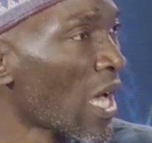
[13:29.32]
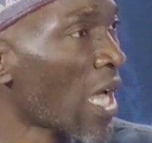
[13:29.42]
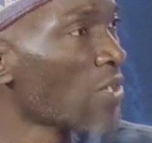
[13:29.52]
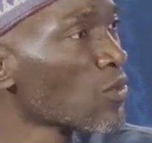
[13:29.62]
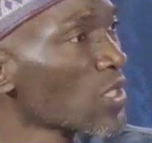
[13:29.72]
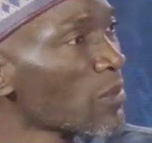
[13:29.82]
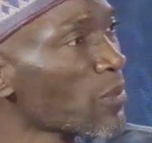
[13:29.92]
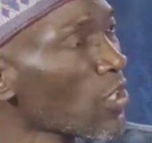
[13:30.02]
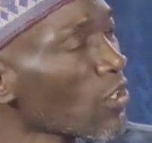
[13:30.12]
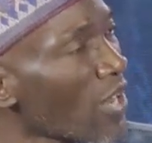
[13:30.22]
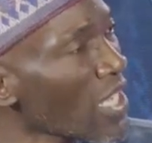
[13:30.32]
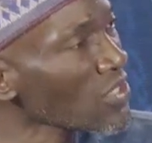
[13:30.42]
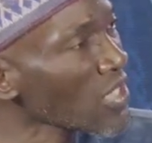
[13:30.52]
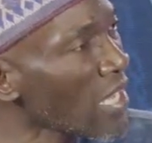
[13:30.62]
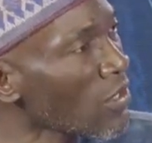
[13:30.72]
And during the period of that
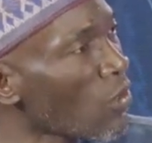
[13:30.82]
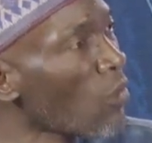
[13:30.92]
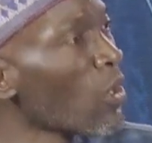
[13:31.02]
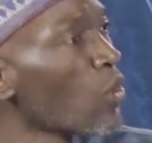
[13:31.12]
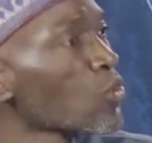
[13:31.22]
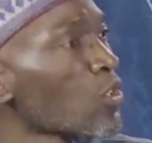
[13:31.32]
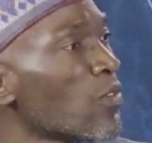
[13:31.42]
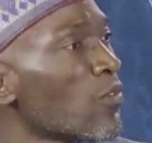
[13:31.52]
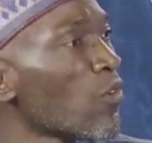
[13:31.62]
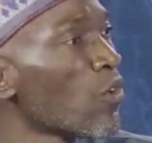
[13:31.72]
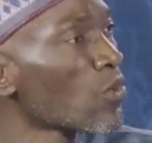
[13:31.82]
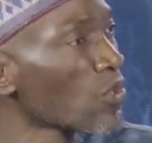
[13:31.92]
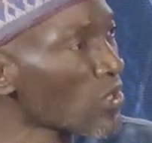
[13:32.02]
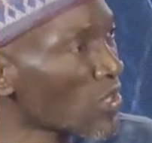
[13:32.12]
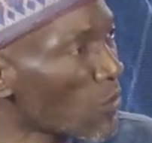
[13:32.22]
strike, government also
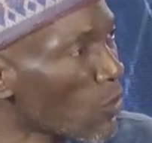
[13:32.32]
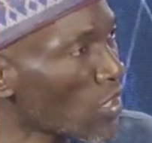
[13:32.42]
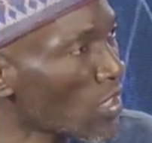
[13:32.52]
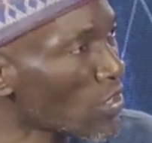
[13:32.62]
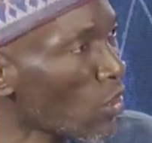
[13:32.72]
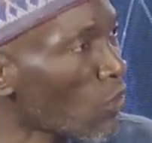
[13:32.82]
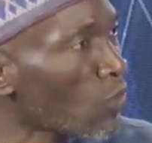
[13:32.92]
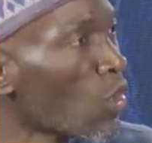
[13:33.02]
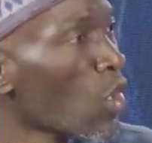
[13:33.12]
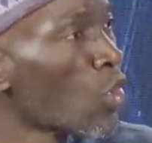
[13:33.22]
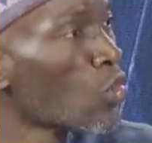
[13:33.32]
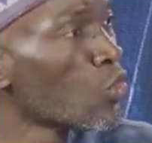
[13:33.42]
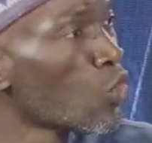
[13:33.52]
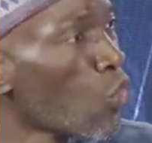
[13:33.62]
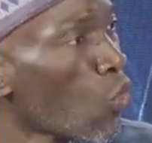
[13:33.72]
invoked the policy of
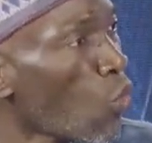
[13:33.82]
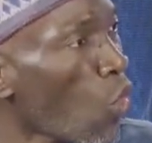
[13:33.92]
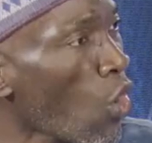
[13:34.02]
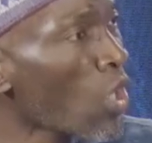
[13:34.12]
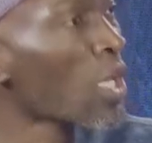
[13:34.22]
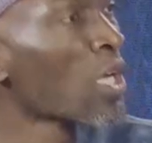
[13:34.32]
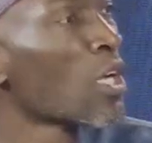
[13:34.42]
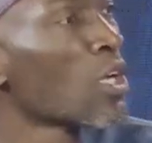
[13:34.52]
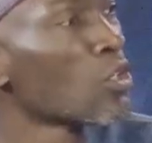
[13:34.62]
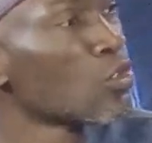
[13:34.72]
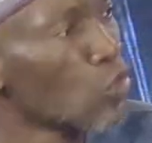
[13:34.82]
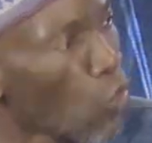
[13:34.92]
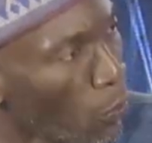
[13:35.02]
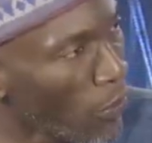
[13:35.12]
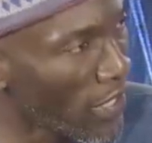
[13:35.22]
no work,
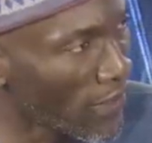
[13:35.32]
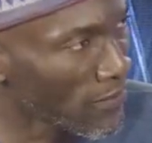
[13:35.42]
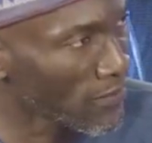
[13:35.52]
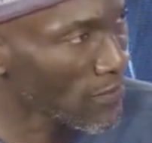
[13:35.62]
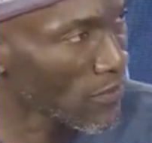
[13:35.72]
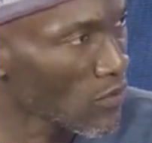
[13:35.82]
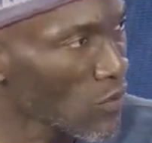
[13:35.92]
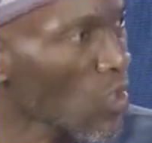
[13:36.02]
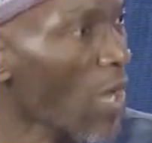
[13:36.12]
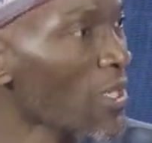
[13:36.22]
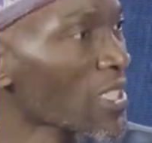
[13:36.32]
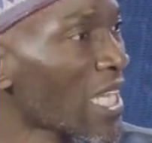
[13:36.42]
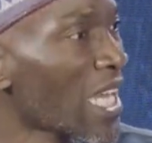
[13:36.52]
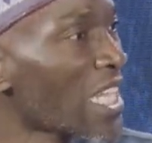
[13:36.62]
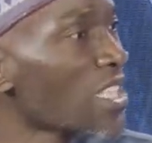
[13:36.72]
no pay. Yes. So our
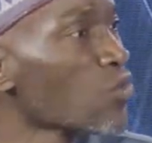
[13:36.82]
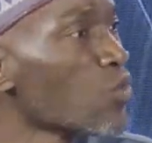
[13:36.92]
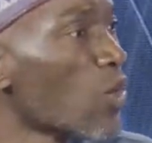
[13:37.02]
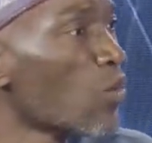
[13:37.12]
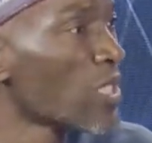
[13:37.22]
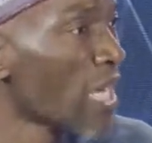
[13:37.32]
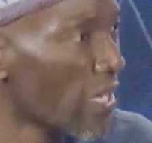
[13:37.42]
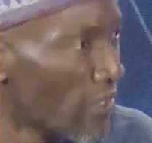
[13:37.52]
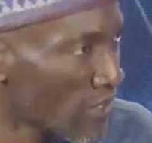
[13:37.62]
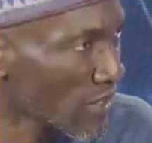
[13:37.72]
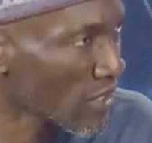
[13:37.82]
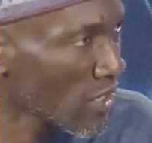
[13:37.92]
salaries were withheld.